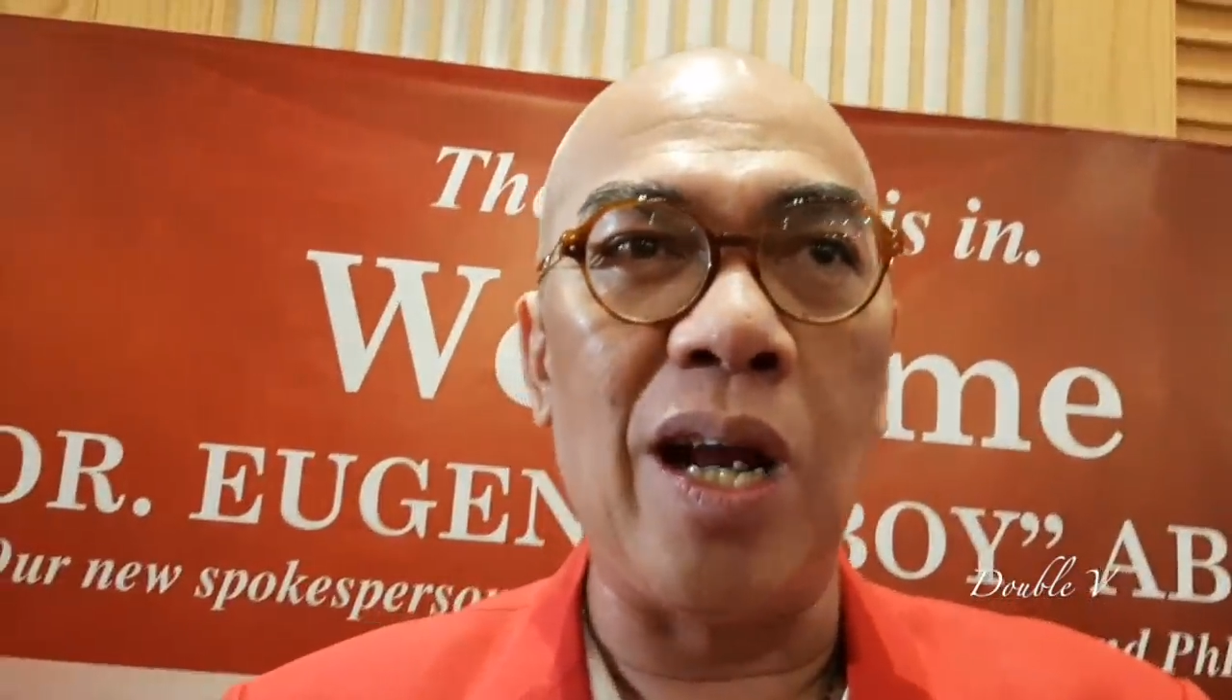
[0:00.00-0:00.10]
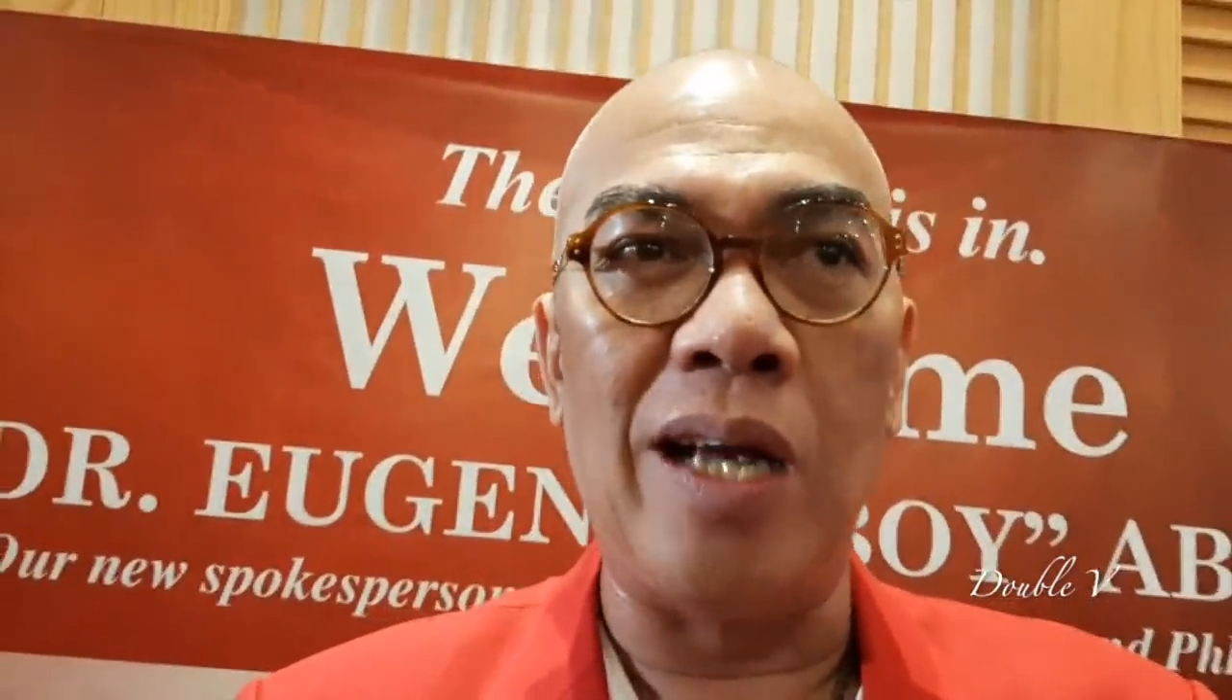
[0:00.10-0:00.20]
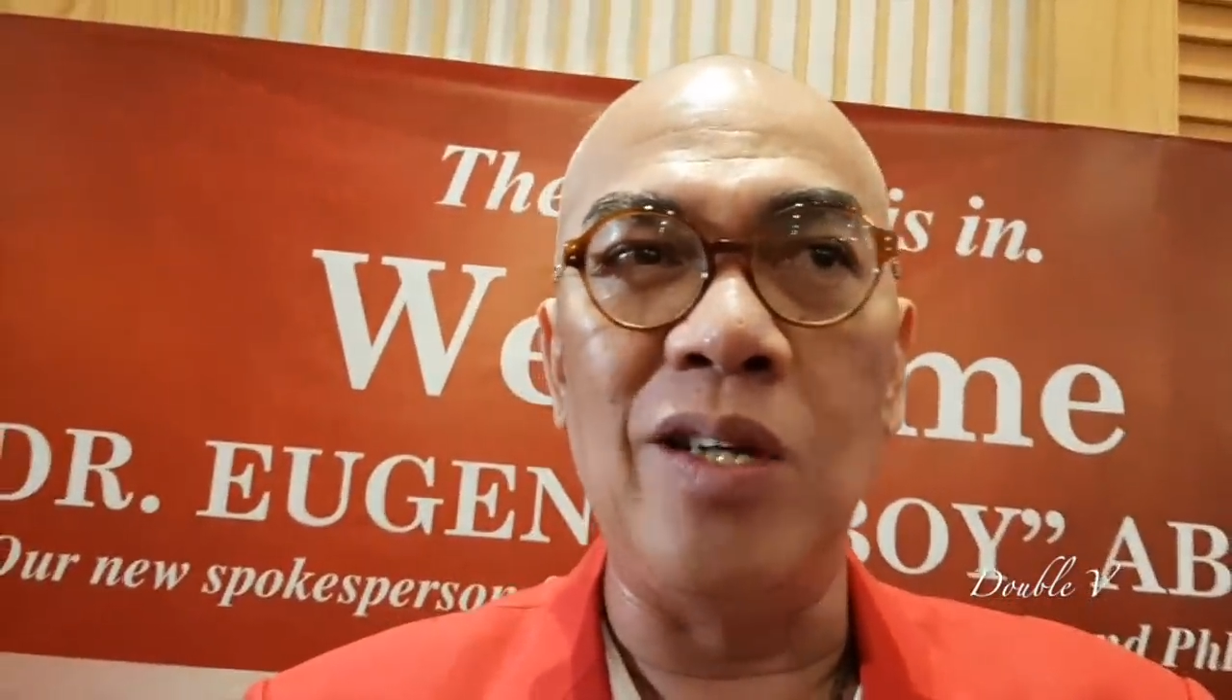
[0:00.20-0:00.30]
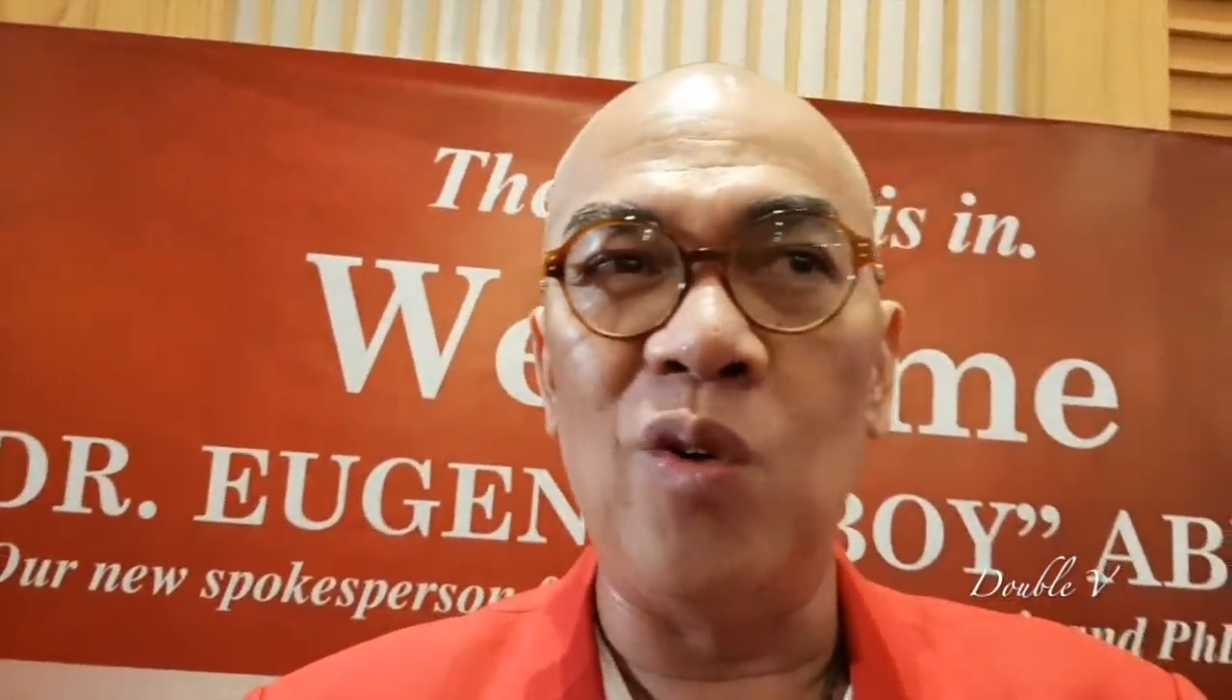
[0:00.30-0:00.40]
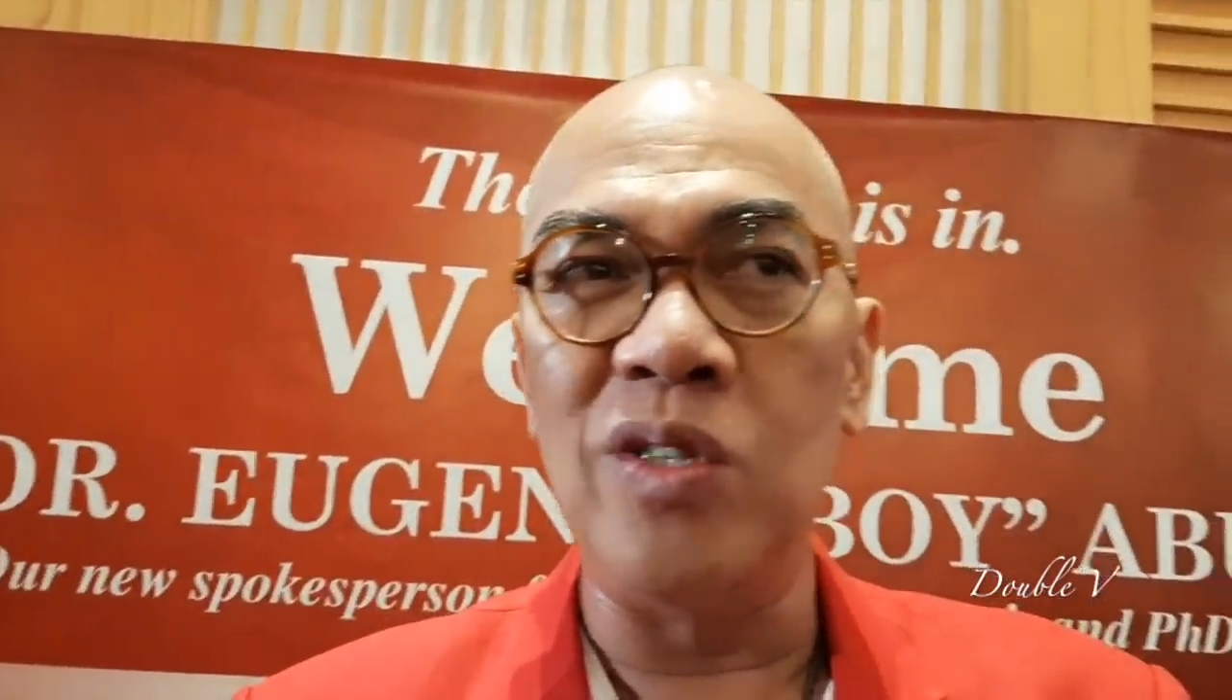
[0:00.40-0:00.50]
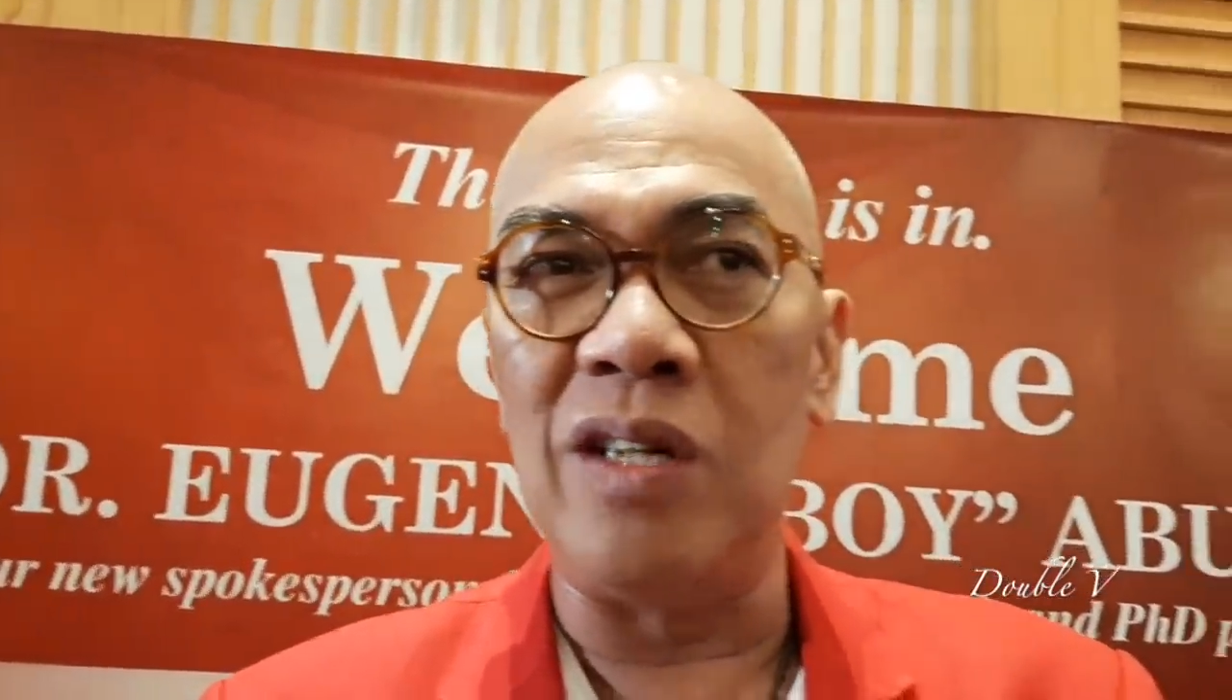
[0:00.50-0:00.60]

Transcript: I don't